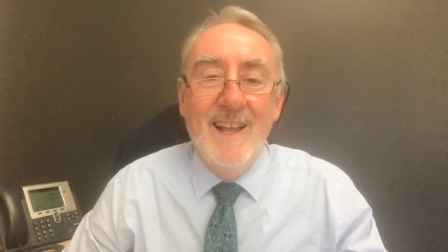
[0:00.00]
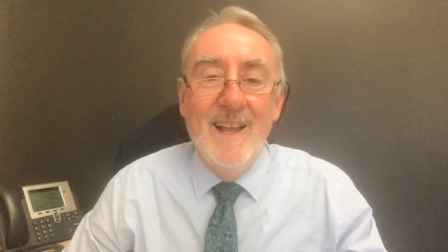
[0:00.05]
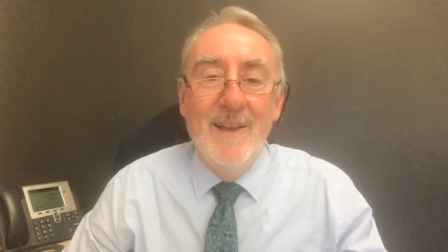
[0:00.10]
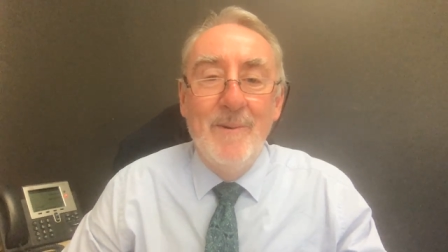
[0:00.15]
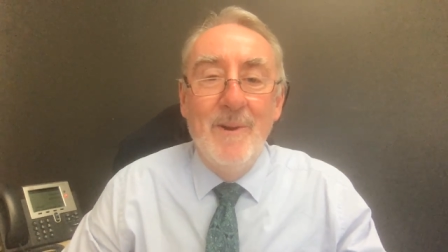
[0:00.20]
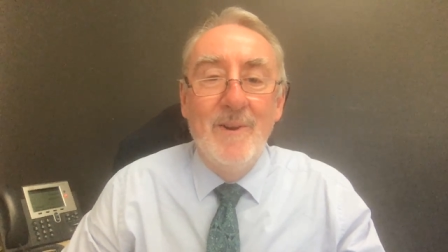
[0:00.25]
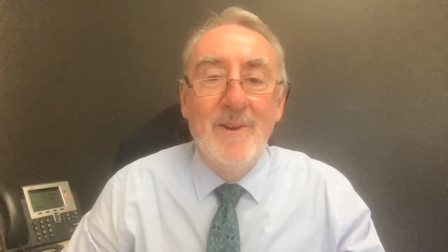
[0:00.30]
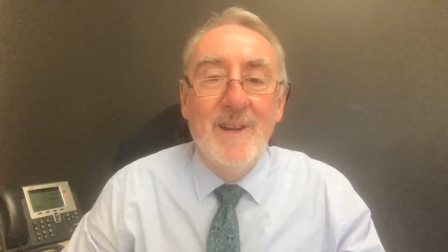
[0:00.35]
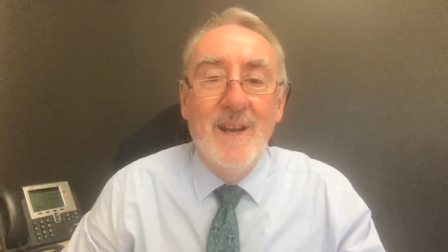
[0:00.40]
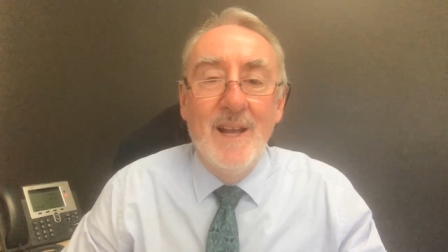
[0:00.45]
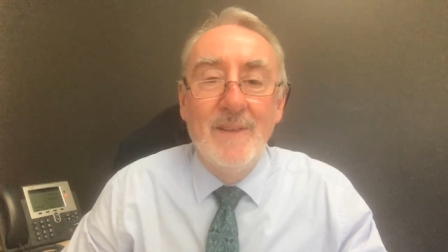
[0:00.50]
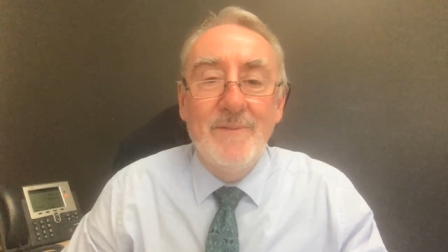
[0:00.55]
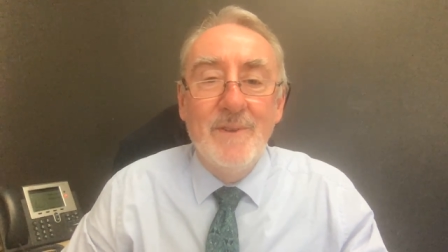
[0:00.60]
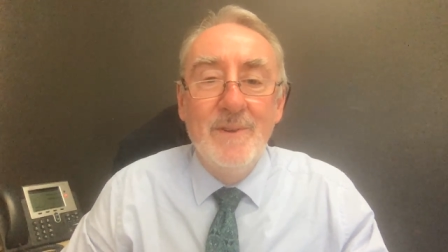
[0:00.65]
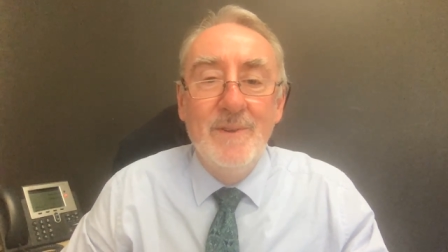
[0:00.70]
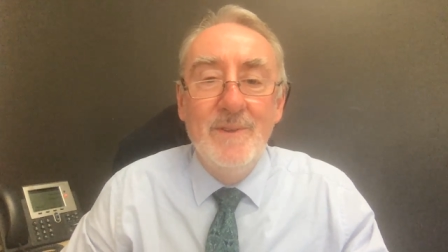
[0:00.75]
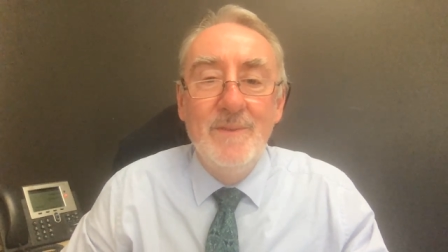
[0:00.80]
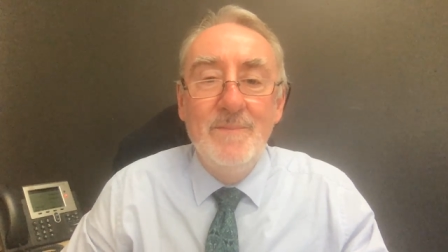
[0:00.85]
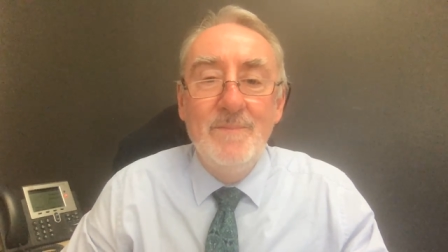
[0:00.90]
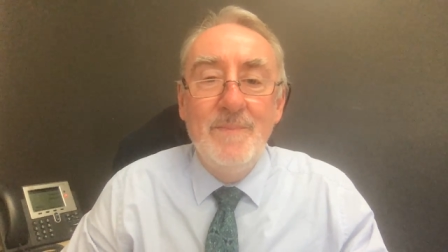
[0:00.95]
Well, good
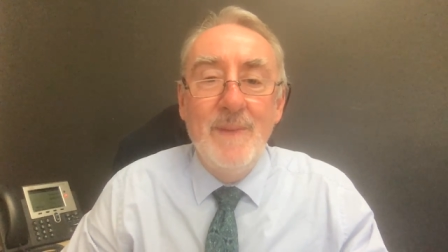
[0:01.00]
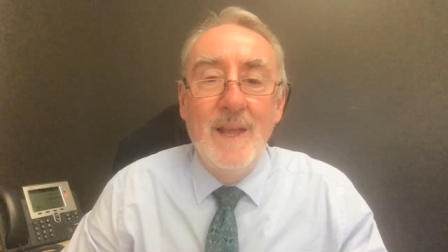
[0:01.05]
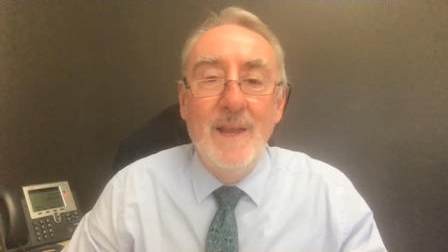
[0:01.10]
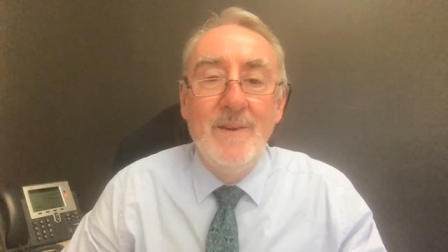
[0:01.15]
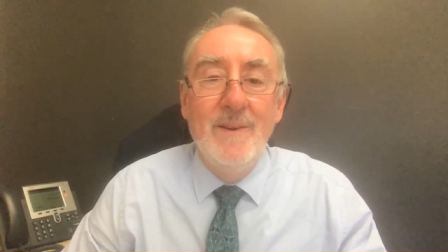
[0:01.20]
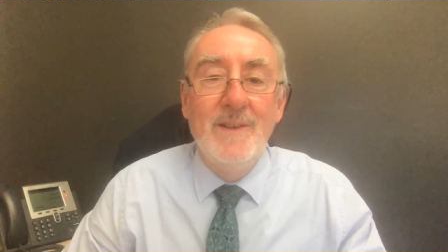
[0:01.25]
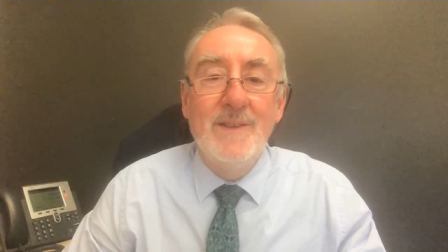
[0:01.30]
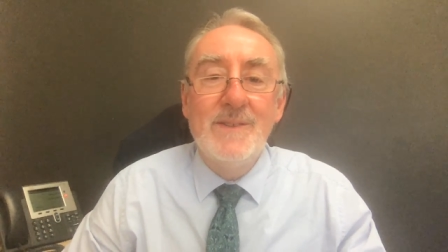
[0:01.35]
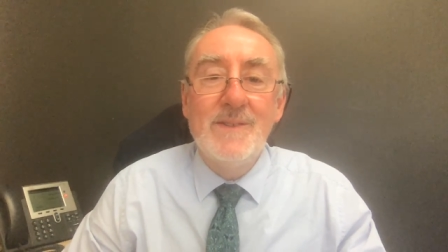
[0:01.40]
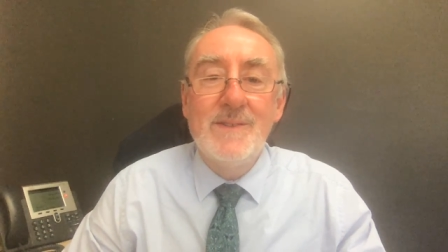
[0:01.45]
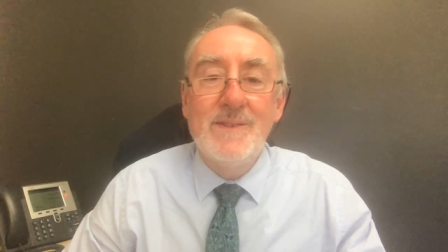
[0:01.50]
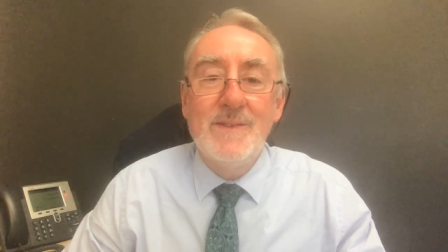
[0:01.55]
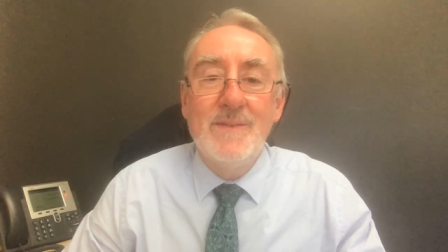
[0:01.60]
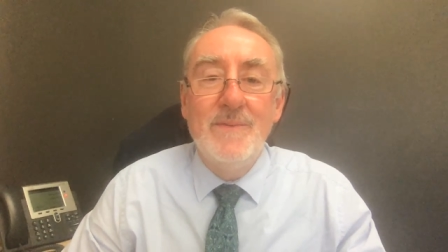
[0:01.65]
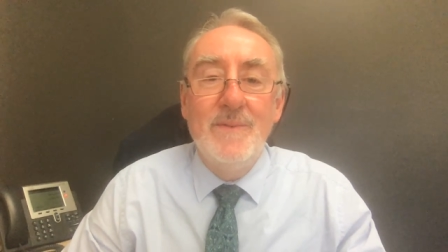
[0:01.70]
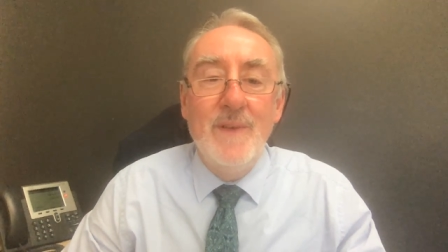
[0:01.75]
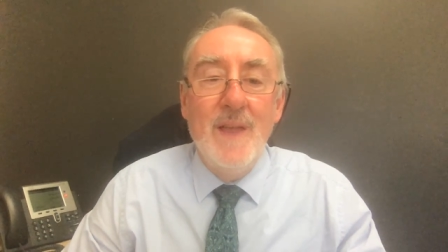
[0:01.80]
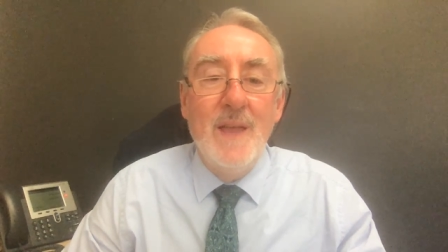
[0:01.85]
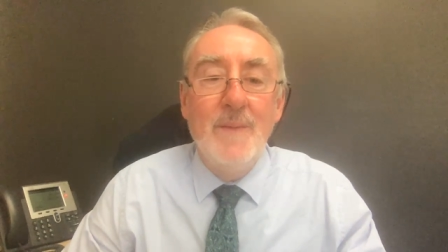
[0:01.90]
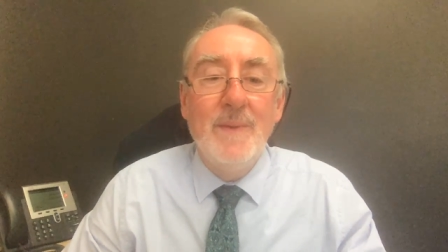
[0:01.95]
afternoon,
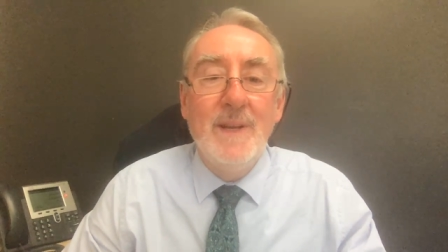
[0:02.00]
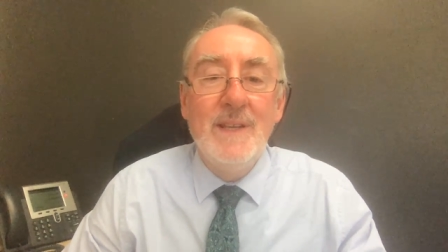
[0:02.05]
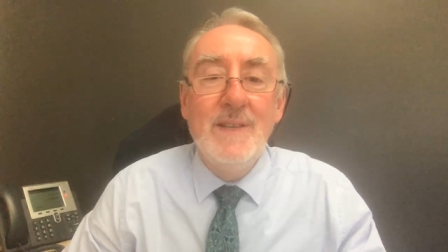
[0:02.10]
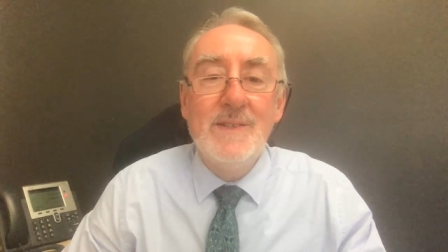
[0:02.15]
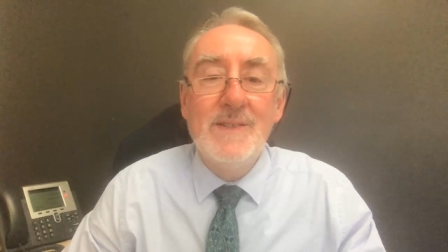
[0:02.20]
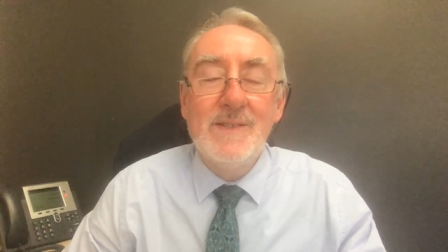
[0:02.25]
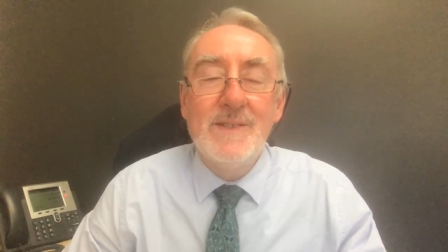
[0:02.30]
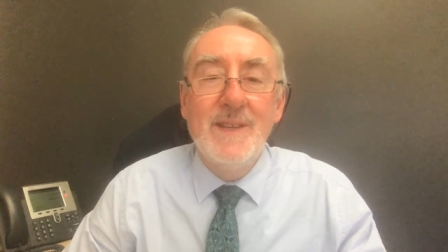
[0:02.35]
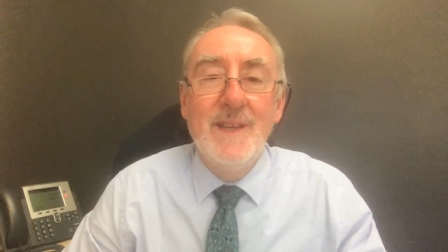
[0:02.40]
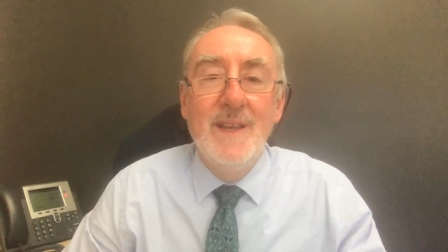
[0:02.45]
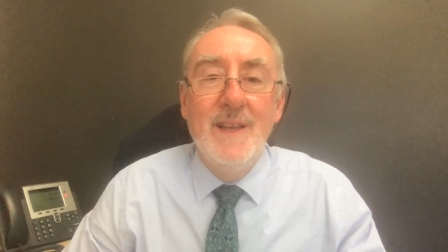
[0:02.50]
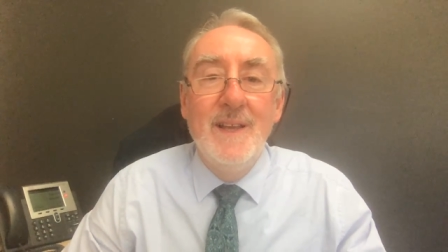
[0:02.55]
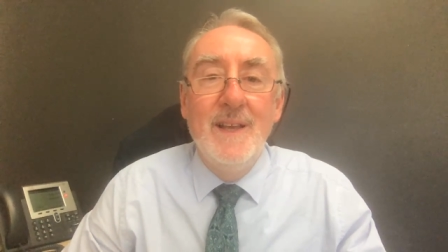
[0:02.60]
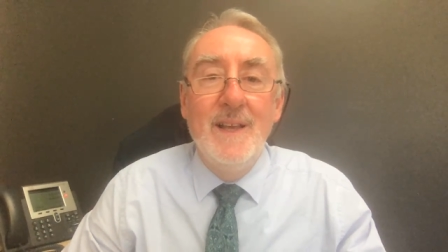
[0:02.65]
parents, families.